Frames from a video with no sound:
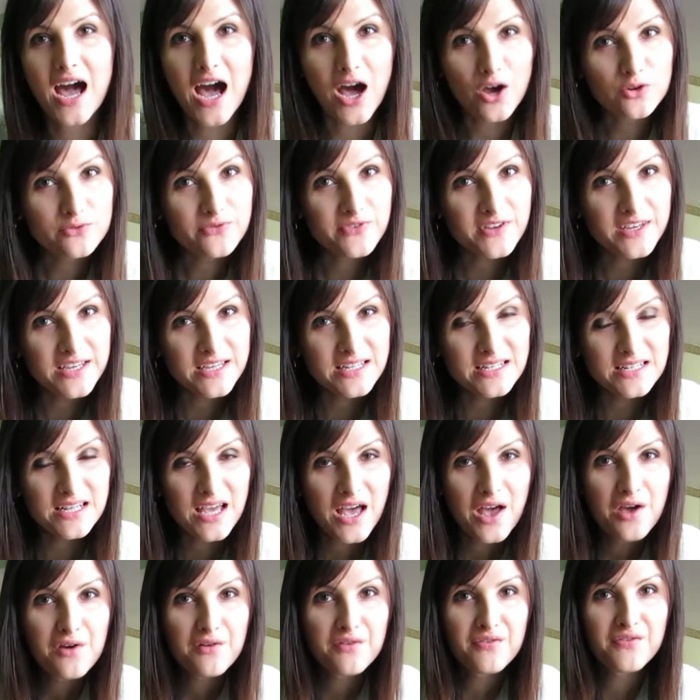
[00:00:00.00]
outfit.
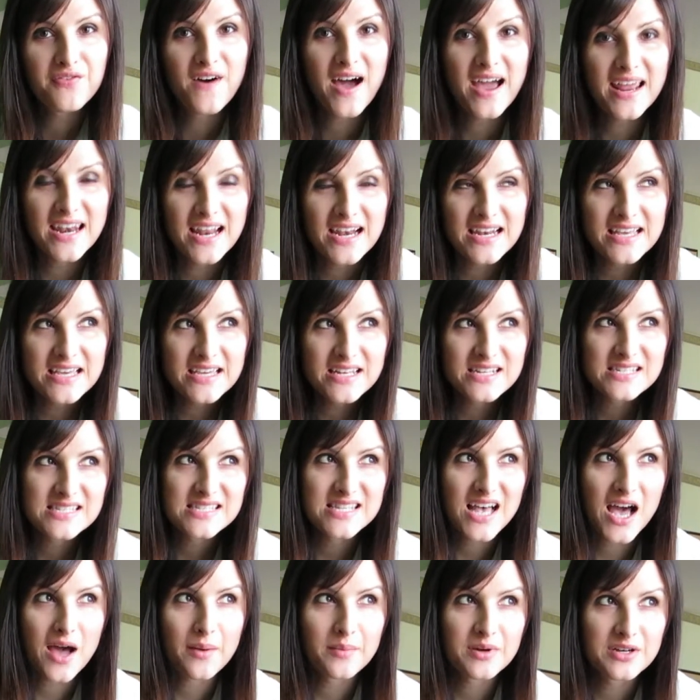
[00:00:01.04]
Finally the
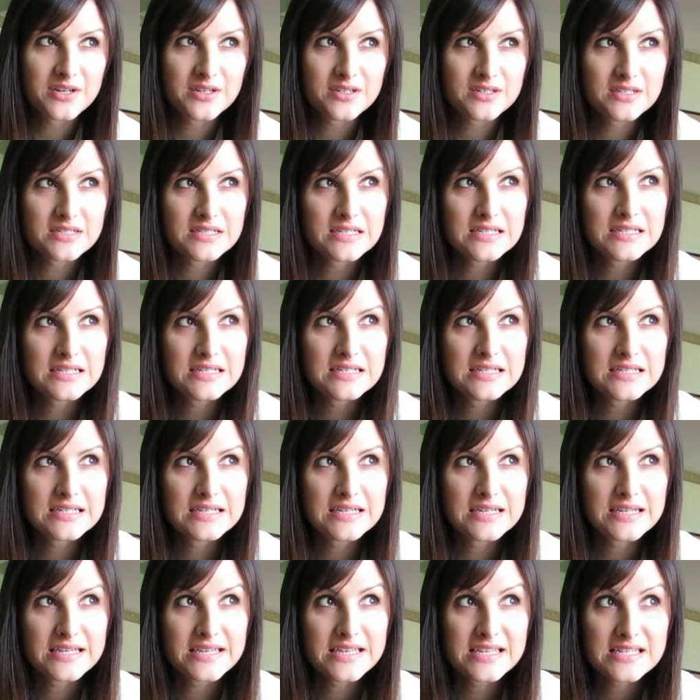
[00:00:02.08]
summer
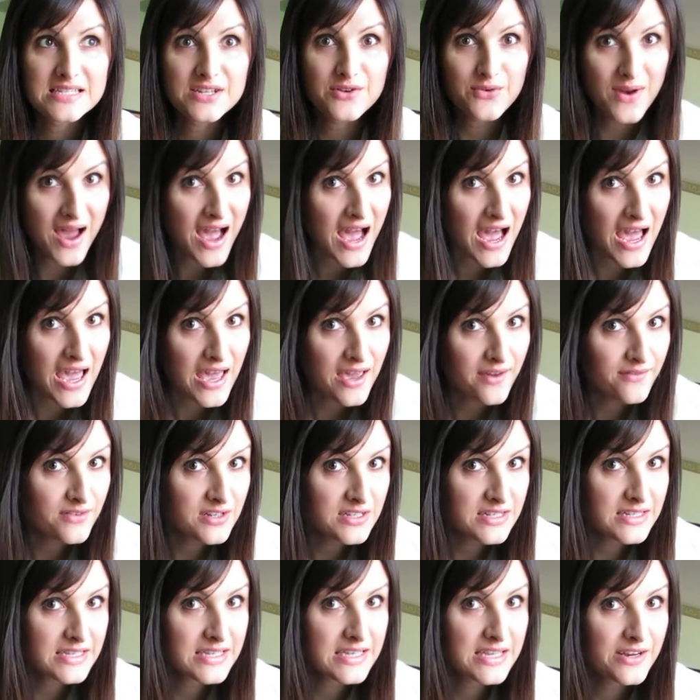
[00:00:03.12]
uh, is
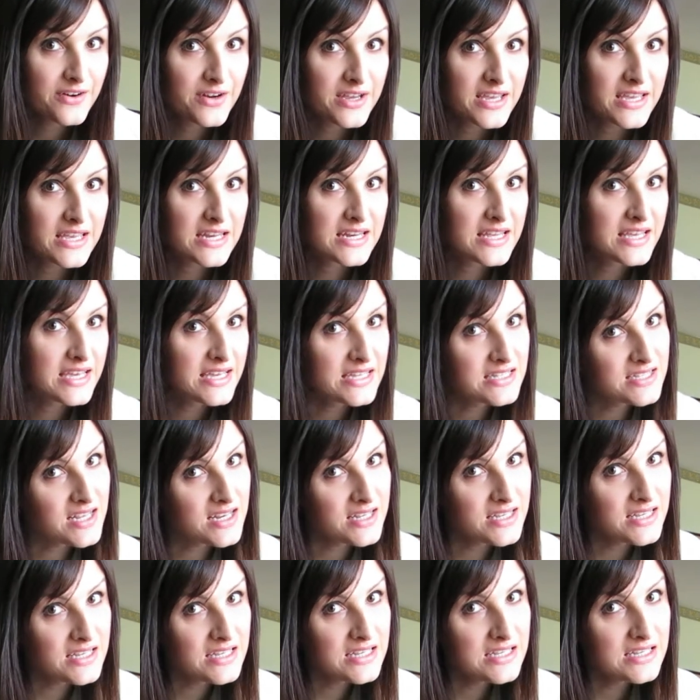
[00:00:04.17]
arrived here in
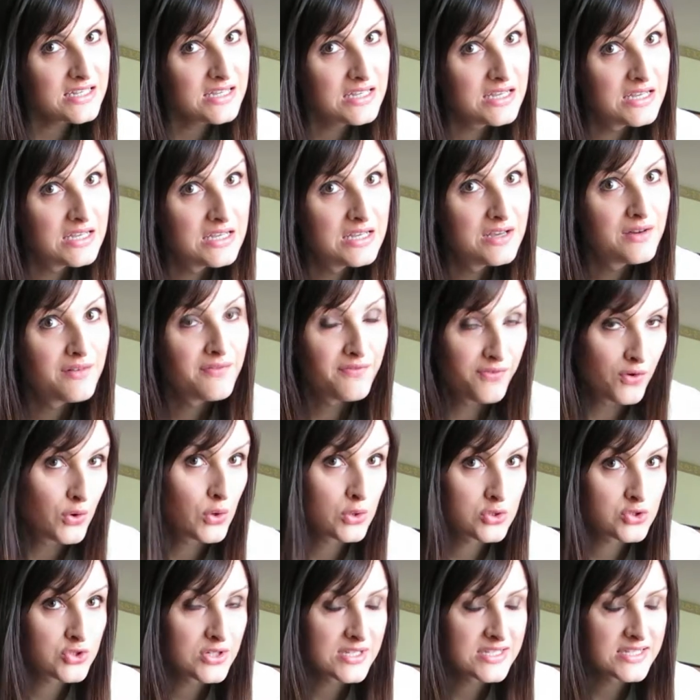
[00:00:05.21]
Italy,
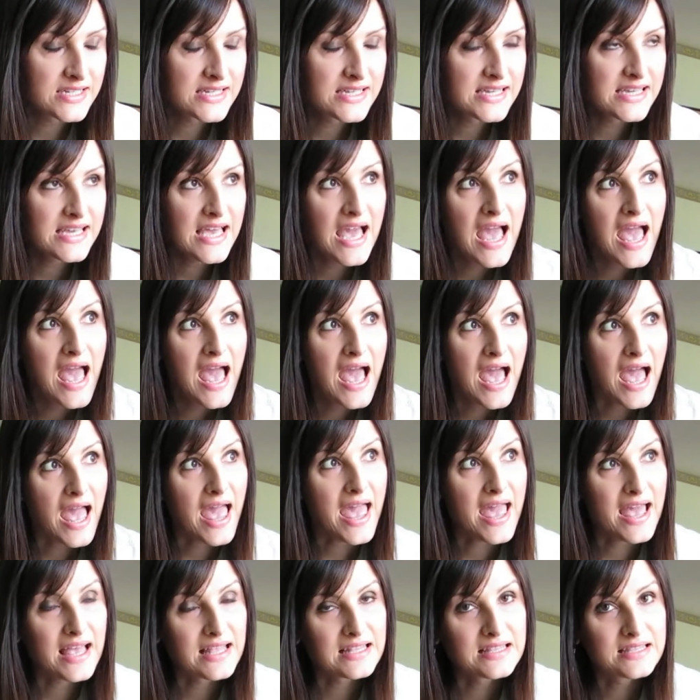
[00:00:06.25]
fortunately.
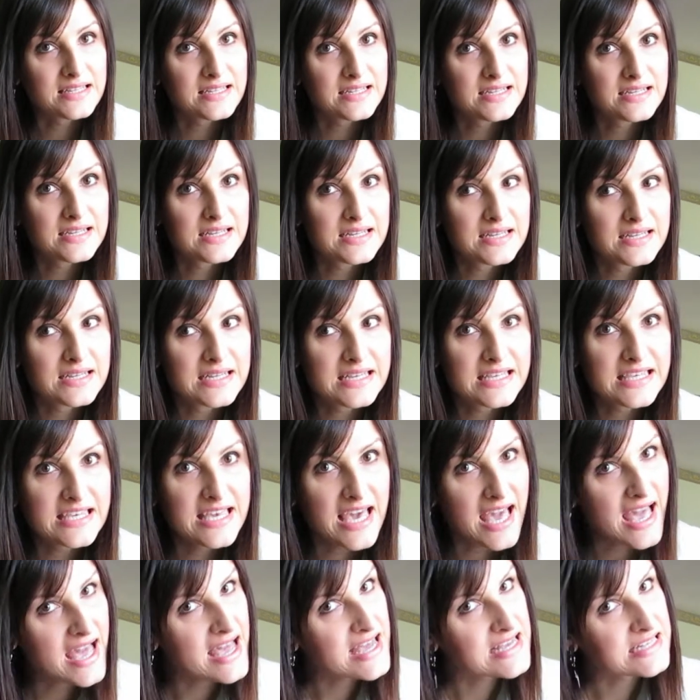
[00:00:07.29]
And uh,
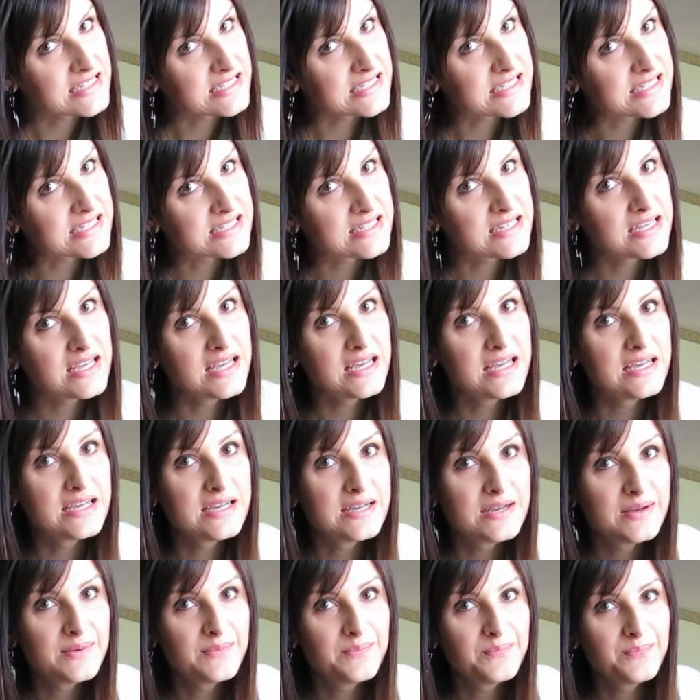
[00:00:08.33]
yes,
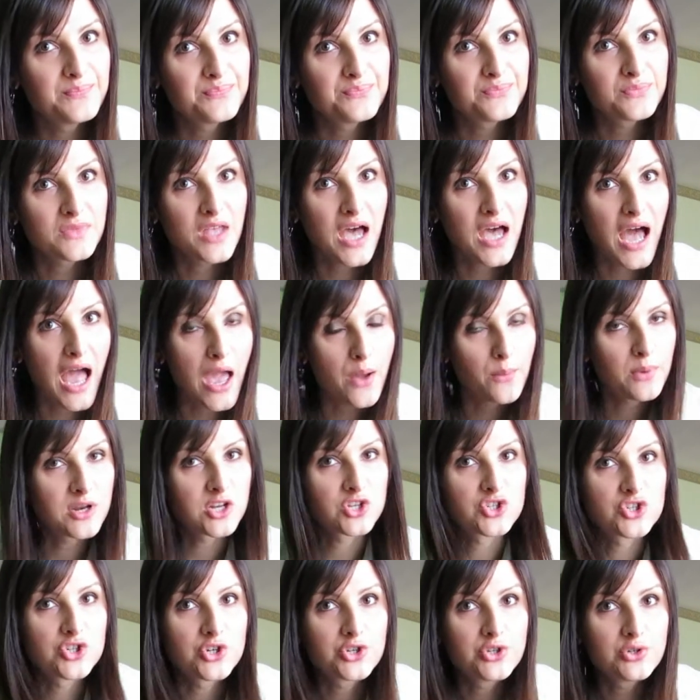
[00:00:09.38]
um, I want to
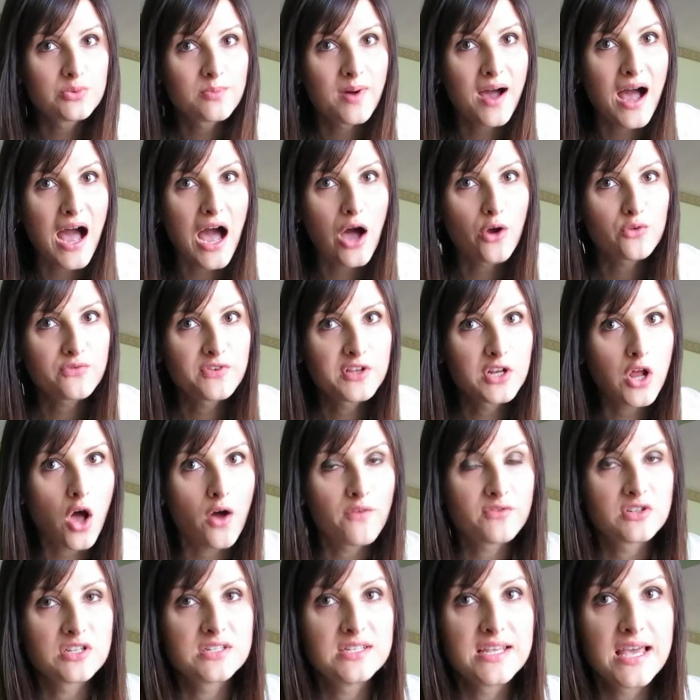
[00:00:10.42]
show you my outfit
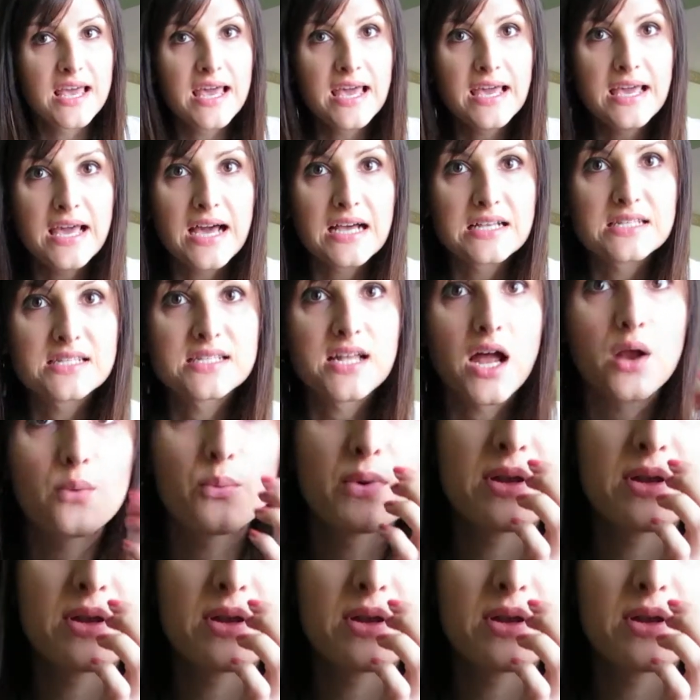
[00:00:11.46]
of today. I start